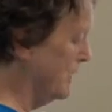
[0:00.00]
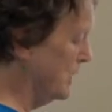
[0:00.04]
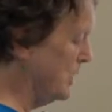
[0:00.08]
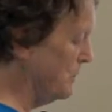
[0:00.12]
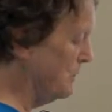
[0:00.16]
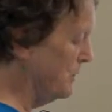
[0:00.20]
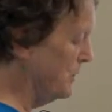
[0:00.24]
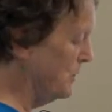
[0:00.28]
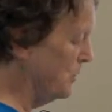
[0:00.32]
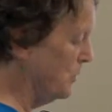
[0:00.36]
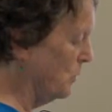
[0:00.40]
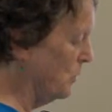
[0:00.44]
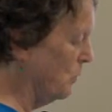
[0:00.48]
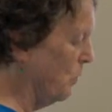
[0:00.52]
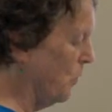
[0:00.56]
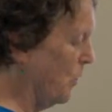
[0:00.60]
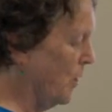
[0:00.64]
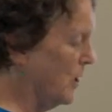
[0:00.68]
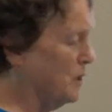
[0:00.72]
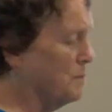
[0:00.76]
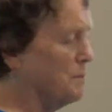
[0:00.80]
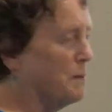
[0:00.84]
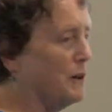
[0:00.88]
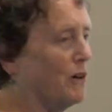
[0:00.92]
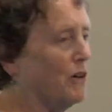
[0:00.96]
Richmond or
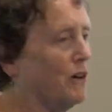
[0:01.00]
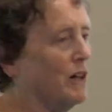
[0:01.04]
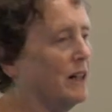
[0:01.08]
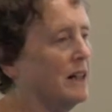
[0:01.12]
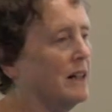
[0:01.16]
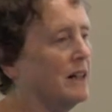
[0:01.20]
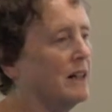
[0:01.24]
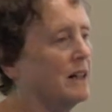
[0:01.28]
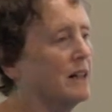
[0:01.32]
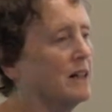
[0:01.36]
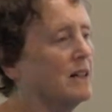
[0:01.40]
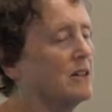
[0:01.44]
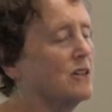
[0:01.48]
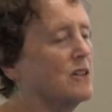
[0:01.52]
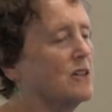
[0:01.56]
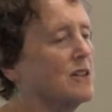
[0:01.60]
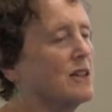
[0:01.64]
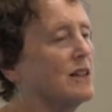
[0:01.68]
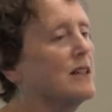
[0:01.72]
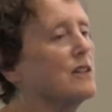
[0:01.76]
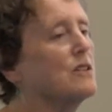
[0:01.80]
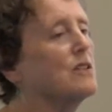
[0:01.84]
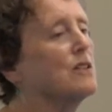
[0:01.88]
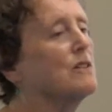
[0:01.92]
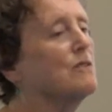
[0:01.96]
Waterbury,
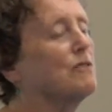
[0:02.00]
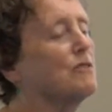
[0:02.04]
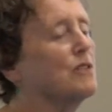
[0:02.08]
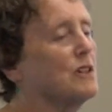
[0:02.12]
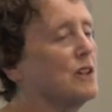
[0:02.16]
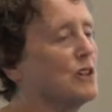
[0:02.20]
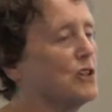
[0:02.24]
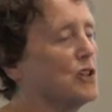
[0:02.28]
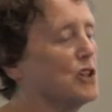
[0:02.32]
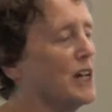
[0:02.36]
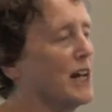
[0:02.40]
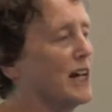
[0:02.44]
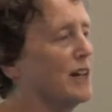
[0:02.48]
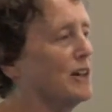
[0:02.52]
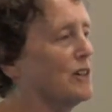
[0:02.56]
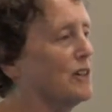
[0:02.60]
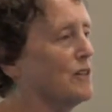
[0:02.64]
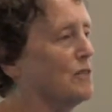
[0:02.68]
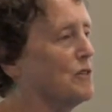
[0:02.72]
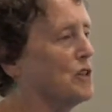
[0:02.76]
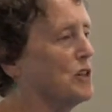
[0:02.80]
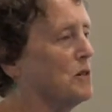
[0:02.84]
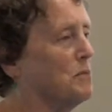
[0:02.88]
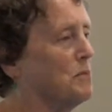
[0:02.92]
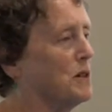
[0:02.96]
just listen for the
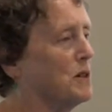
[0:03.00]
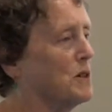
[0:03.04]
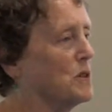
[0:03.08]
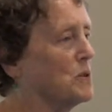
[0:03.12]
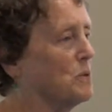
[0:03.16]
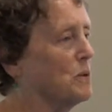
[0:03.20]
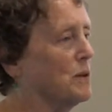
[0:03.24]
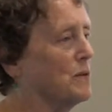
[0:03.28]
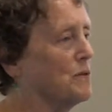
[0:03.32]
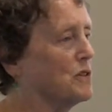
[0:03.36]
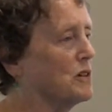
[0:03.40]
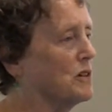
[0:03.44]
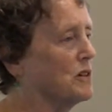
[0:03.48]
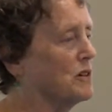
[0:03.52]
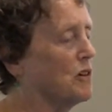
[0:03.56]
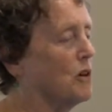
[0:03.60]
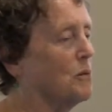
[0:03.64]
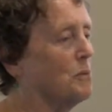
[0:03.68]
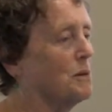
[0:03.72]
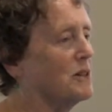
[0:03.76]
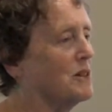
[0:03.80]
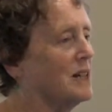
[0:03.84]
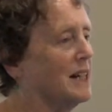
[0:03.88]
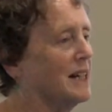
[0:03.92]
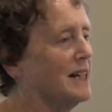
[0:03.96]
chatter of chimney swifts. It's
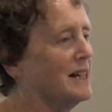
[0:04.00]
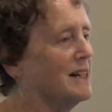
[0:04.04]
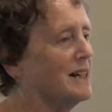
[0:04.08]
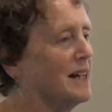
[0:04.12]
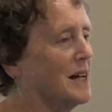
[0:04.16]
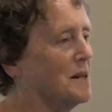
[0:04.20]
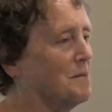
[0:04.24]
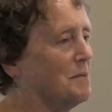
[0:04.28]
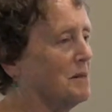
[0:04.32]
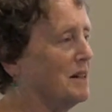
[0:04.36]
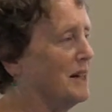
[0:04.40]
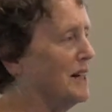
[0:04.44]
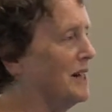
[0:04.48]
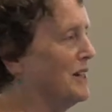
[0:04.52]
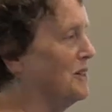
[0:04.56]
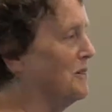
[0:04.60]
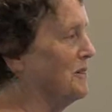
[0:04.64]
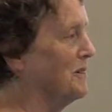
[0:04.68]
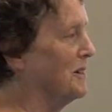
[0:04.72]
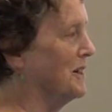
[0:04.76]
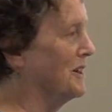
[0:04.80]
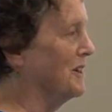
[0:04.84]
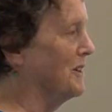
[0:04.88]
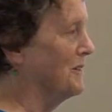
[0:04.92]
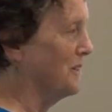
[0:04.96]
almost any time of day you
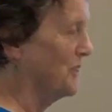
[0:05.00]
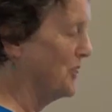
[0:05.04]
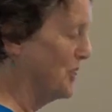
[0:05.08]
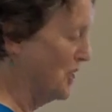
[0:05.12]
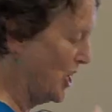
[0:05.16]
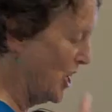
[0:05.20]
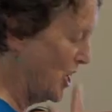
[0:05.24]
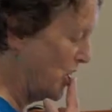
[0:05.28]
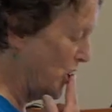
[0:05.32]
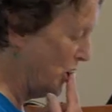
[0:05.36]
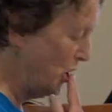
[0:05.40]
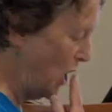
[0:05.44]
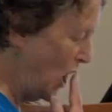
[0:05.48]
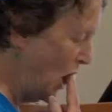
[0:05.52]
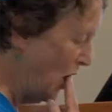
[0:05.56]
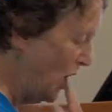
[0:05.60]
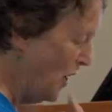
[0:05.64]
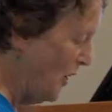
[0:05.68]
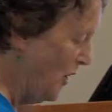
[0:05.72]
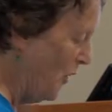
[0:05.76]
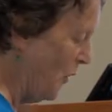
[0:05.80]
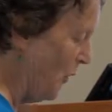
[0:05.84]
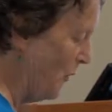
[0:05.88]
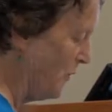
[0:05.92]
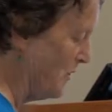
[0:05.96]
can hear the chatter
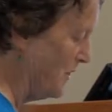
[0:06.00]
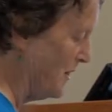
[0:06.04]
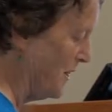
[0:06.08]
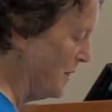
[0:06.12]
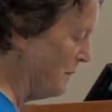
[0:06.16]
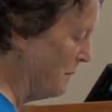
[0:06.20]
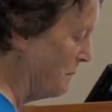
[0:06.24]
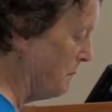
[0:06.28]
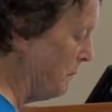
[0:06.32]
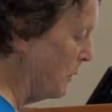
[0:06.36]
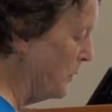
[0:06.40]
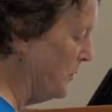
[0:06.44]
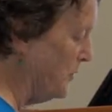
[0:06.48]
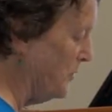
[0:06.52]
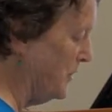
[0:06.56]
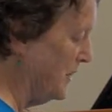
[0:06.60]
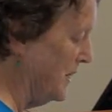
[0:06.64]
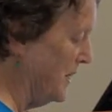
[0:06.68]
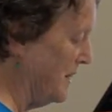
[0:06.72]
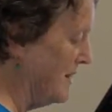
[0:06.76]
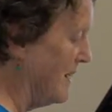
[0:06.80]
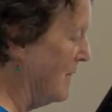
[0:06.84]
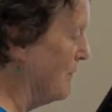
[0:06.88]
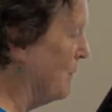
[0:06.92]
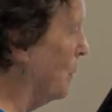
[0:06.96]
over them. Both
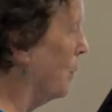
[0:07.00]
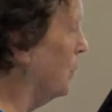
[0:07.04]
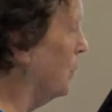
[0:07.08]
cities have